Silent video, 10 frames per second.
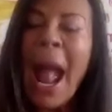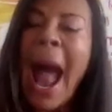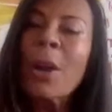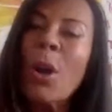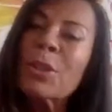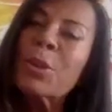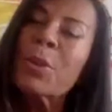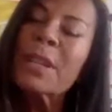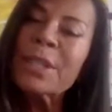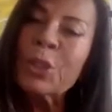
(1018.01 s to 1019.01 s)
And also
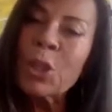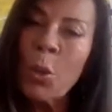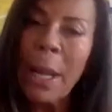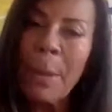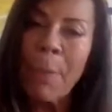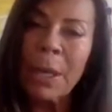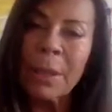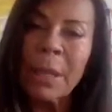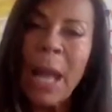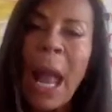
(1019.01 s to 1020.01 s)
there's a donate
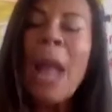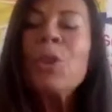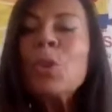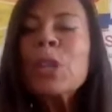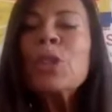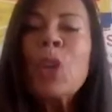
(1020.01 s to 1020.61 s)
button. You can